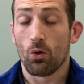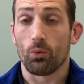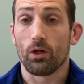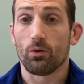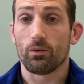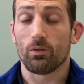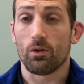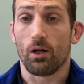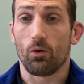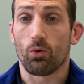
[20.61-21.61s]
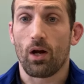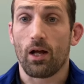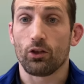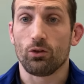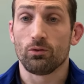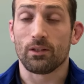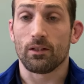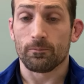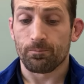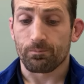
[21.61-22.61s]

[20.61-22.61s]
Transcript: We're not using